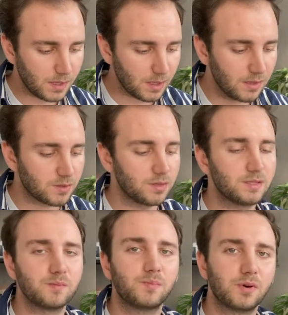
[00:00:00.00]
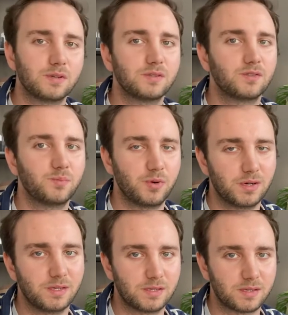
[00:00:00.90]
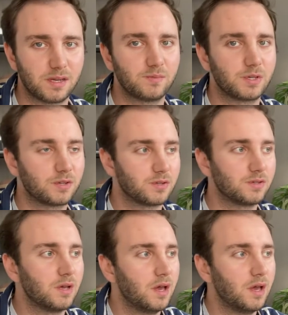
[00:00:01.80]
So it's important to point this out because